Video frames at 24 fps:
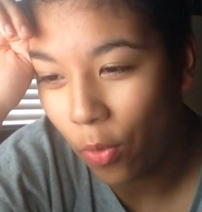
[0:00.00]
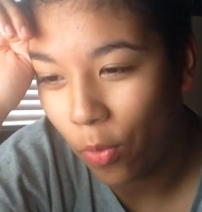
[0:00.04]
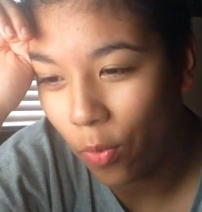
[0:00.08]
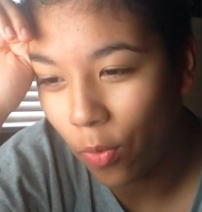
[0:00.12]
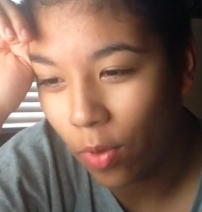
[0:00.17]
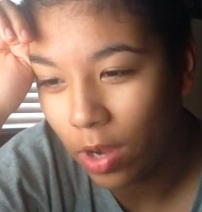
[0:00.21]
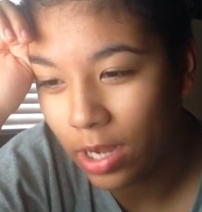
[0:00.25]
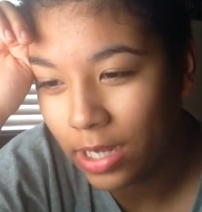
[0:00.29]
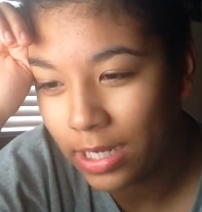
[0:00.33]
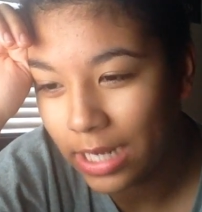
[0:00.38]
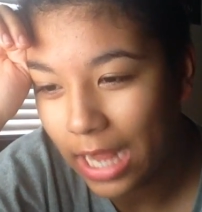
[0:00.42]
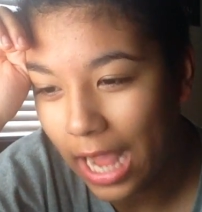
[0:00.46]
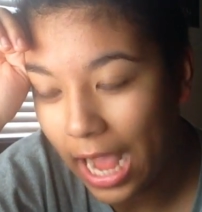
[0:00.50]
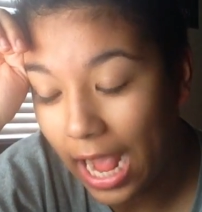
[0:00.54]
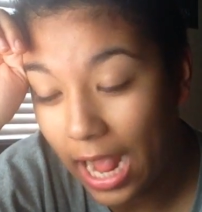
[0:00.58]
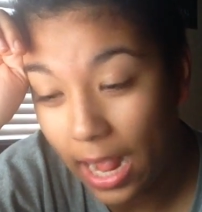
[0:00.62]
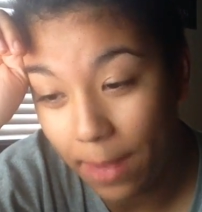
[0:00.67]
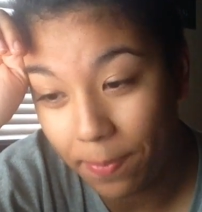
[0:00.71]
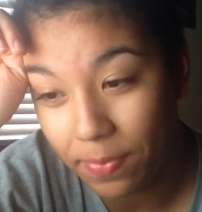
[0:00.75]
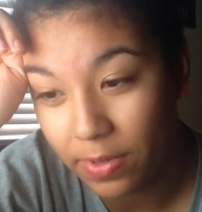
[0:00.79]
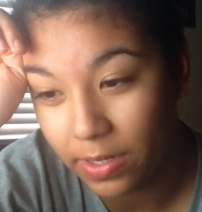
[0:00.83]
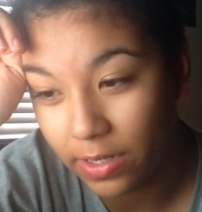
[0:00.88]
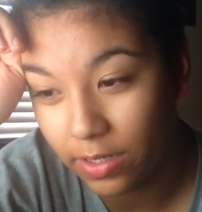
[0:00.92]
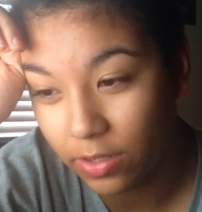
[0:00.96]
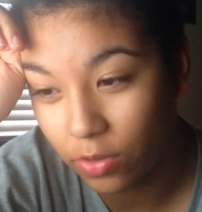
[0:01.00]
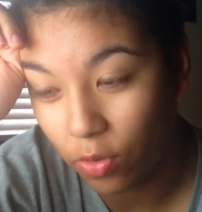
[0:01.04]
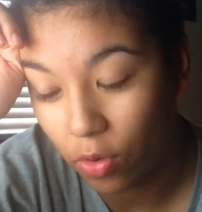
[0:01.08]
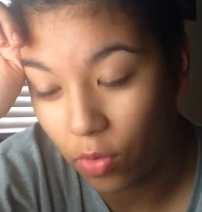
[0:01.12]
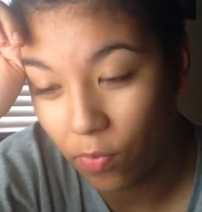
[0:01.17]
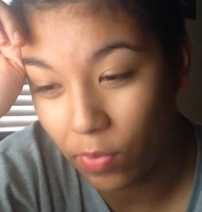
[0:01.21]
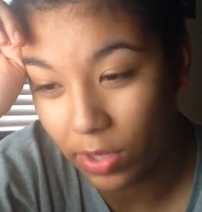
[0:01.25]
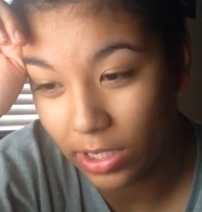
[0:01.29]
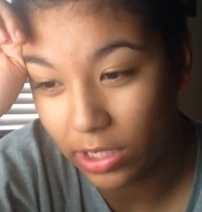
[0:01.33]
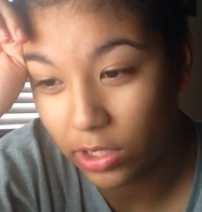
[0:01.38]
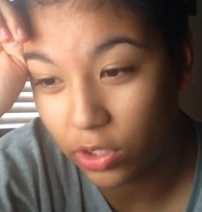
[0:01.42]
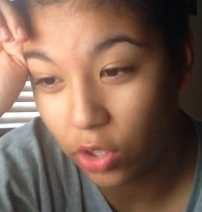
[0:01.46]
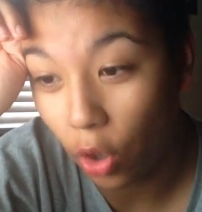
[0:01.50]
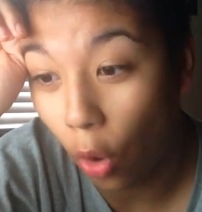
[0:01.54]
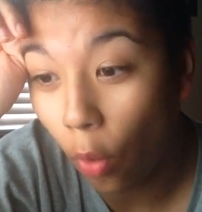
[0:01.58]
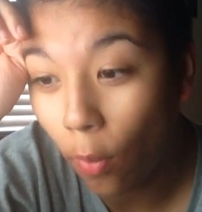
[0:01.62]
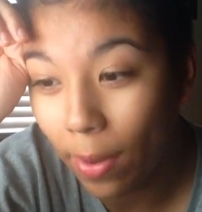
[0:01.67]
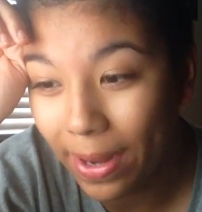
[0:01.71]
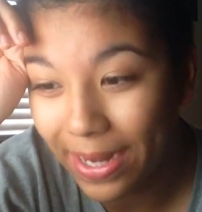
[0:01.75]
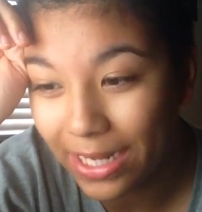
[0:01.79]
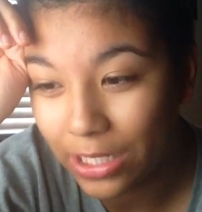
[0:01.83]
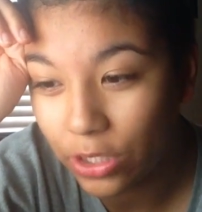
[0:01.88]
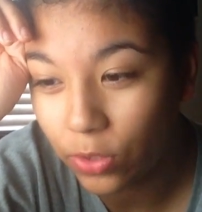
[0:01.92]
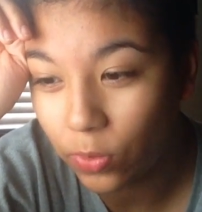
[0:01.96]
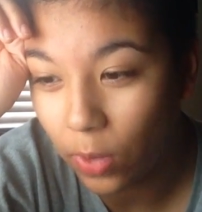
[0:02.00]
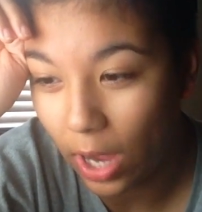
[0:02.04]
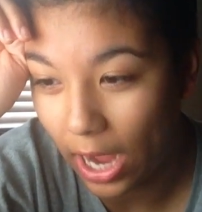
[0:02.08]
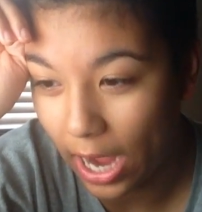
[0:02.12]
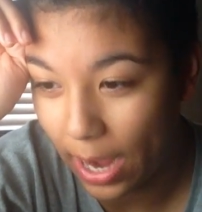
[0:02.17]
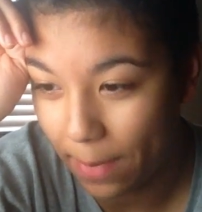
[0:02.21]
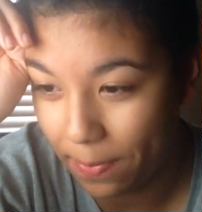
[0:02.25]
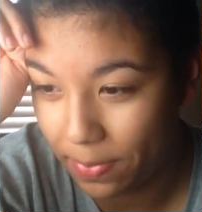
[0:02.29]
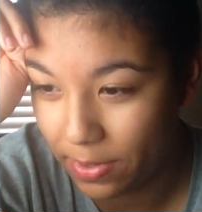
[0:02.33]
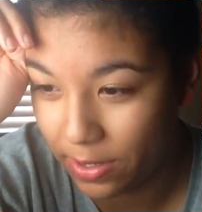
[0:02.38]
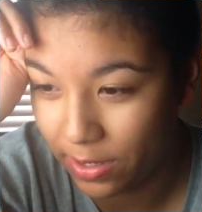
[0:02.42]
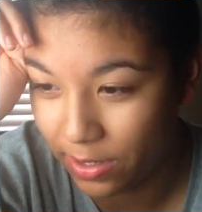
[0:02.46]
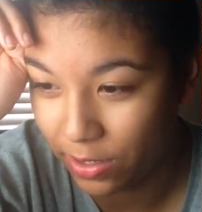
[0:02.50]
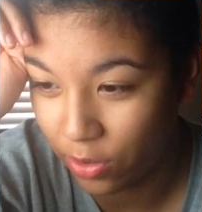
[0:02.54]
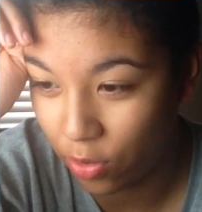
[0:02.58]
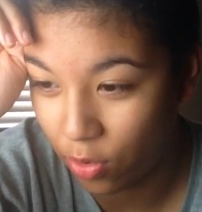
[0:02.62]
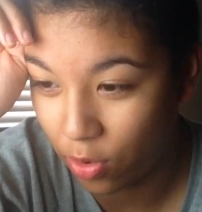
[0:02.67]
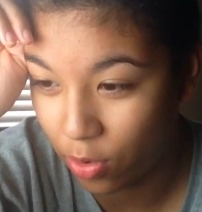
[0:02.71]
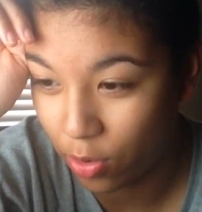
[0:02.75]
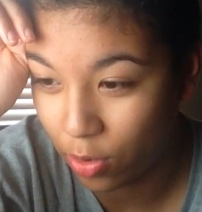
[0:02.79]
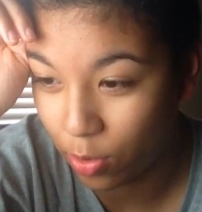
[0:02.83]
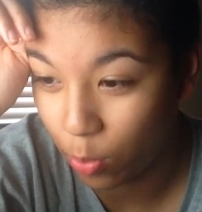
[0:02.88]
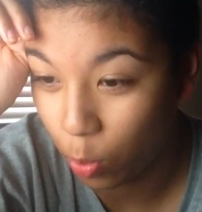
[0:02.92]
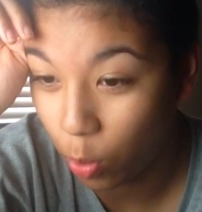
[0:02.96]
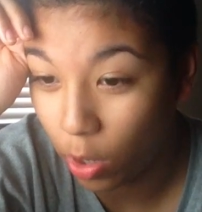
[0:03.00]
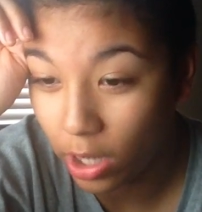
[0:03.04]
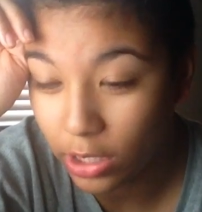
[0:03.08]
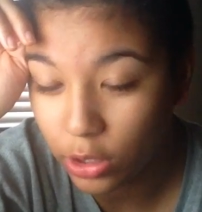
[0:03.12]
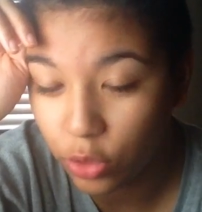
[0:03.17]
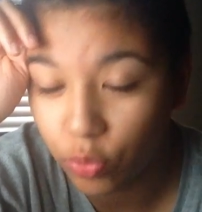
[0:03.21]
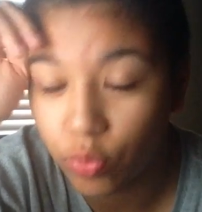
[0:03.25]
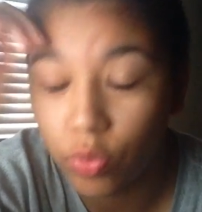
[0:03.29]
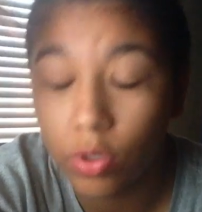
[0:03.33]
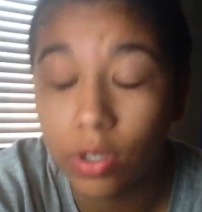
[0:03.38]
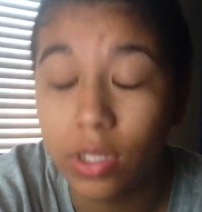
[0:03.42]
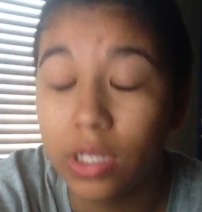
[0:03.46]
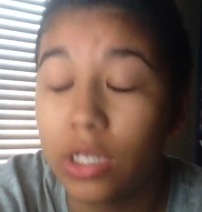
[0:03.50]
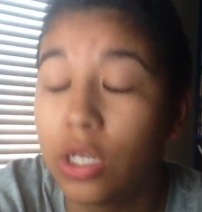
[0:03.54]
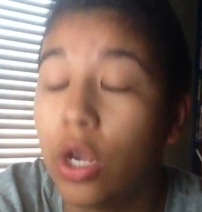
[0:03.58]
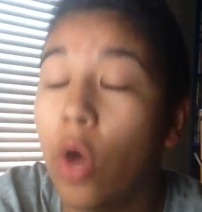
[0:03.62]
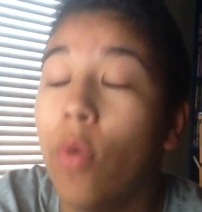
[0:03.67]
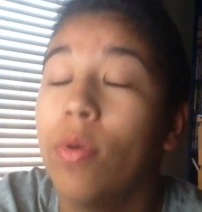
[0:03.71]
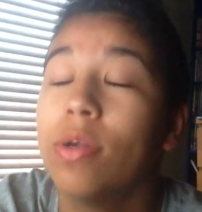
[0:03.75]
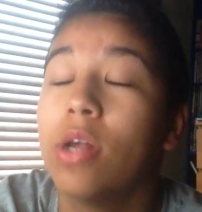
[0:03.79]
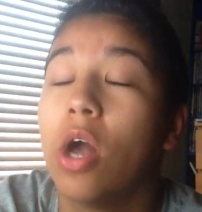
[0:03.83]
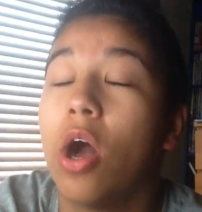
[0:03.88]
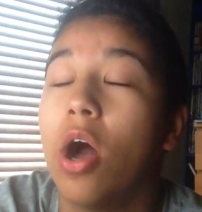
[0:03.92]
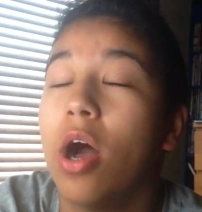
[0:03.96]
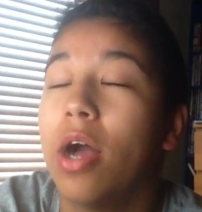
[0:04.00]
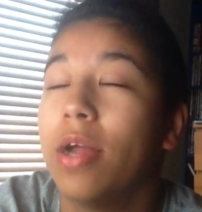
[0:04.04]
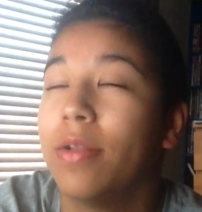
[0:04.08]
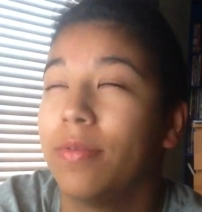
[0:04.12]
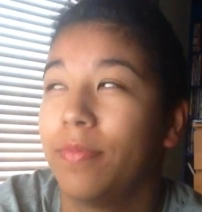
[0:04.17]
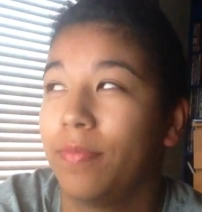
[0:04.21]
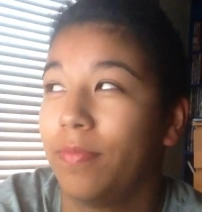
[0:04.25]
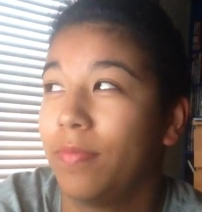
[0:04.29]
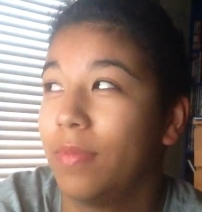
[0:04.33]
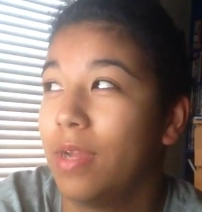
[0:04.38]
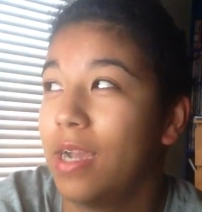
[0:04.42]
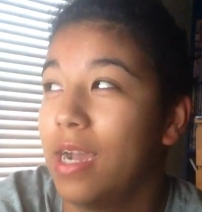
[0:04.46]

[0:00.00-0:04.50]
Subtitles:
what happened, or what's going to happen, or what's really going on.